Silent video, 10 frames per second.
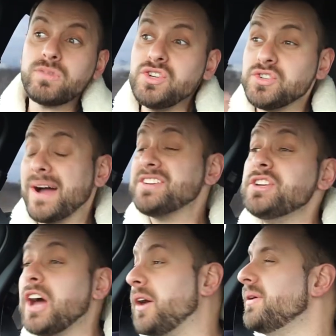So as
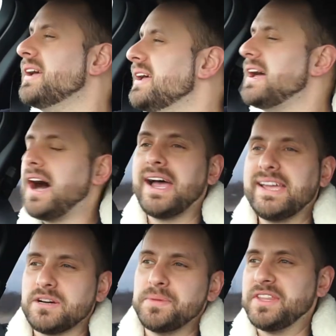you know,
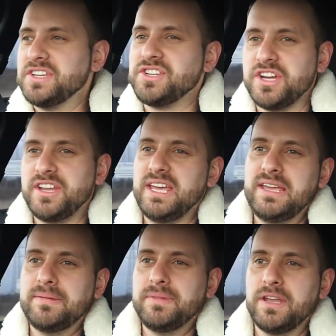I come on this
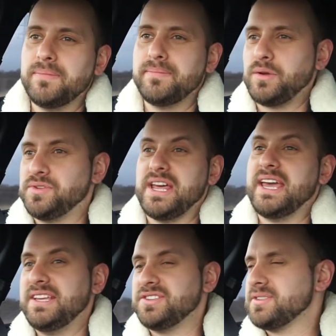journey, you know, most
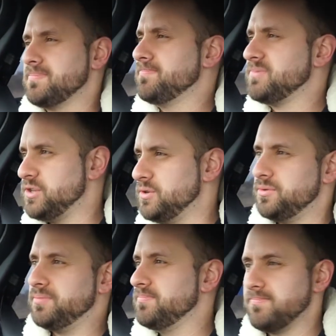days
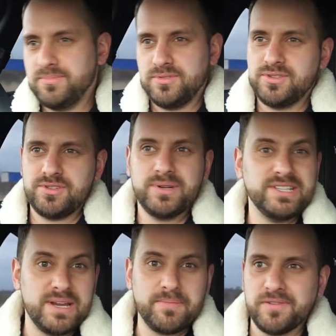to
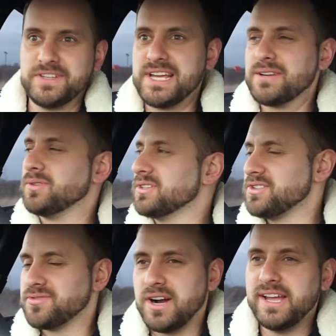Internet Profits
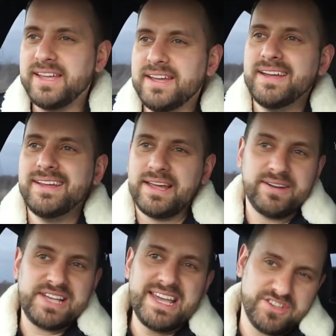headquarters, right? Now
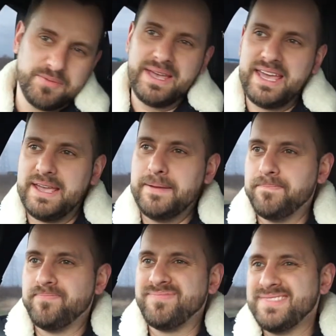it takes me,
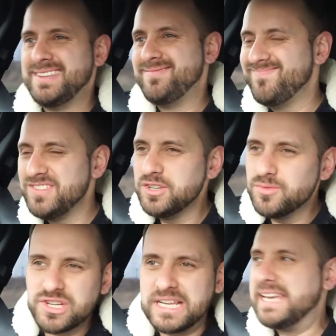
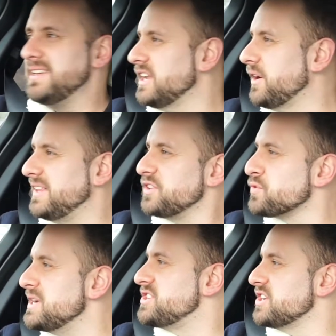usually, you know, in the
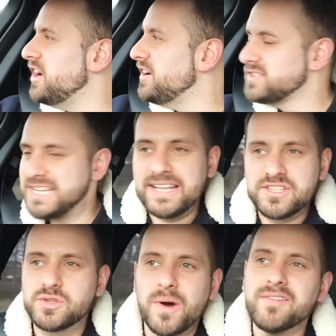region of
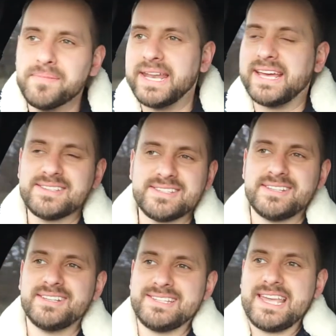10 to 12
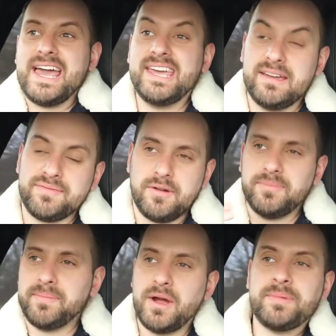minutes to get here
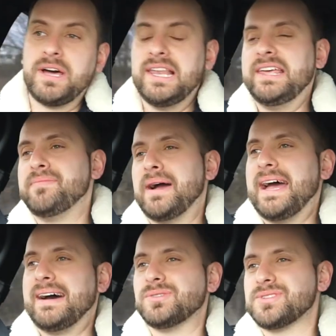from the moment I leave my
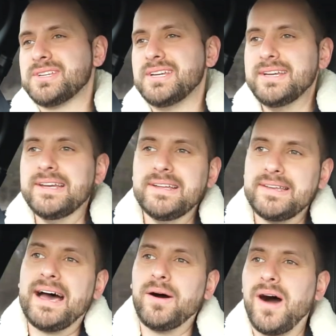house.
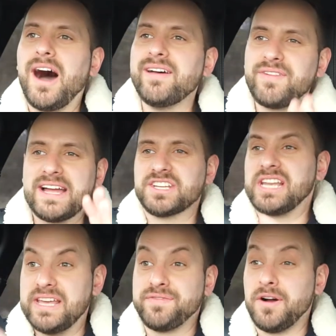Now, I've
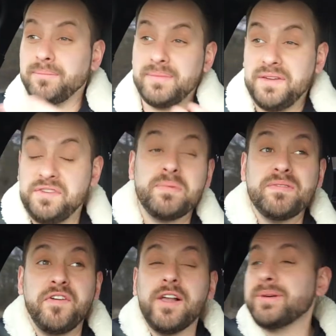actually, from, if you've
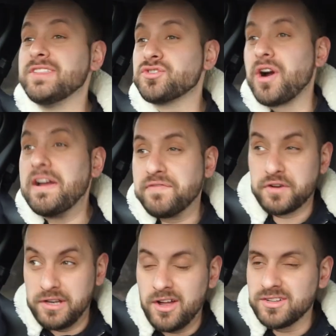been following the drive
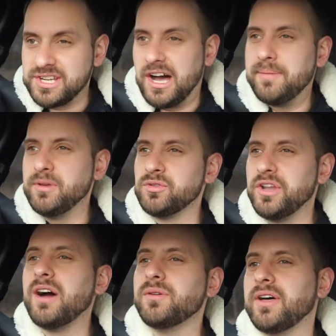for a long time, you'll
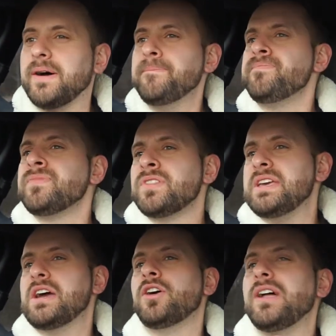know that
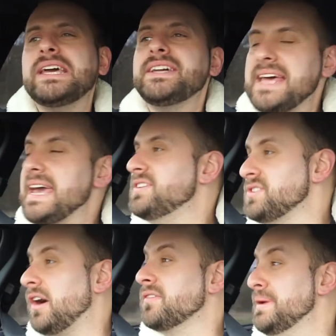the earlier
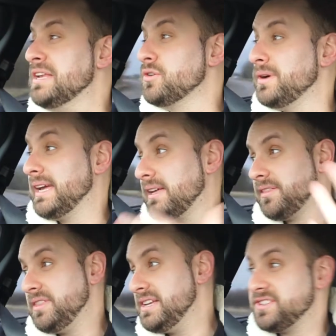days of me
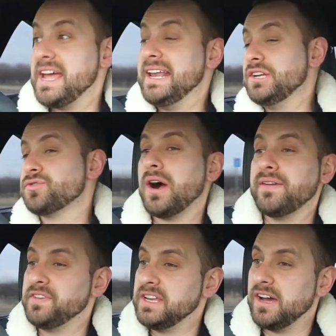doing these daily
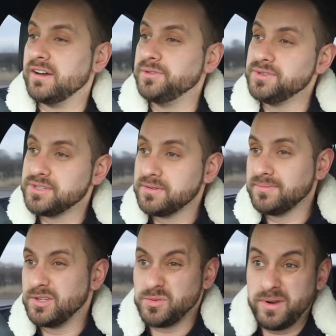drive videos,
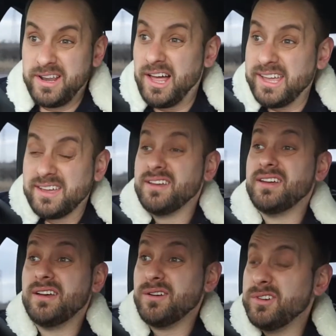because
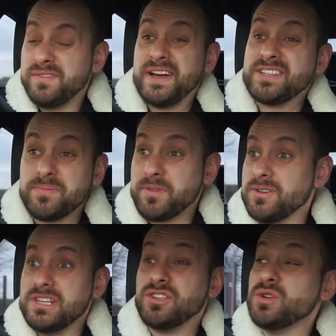we're fast
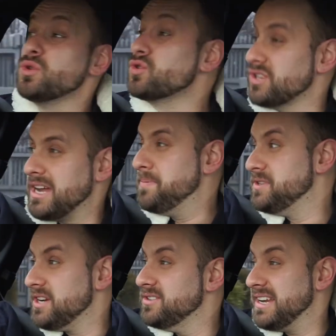approaching 200
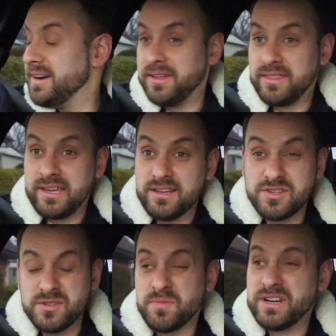episodes now, I think,
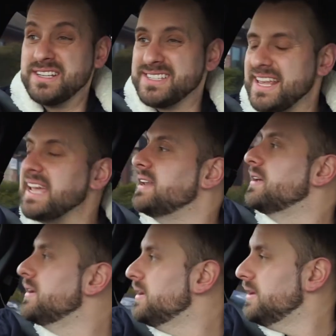which is pretty
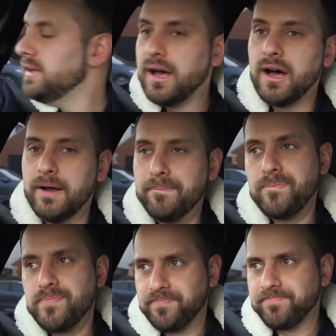insane.
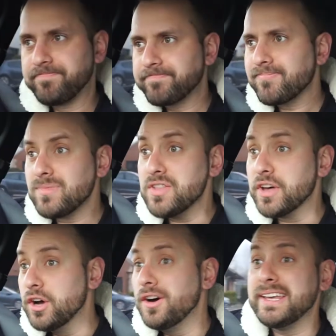
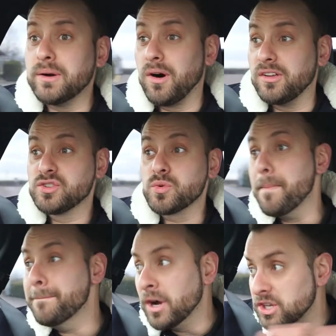The earlier ones were
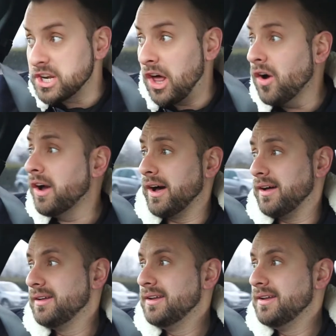much longer.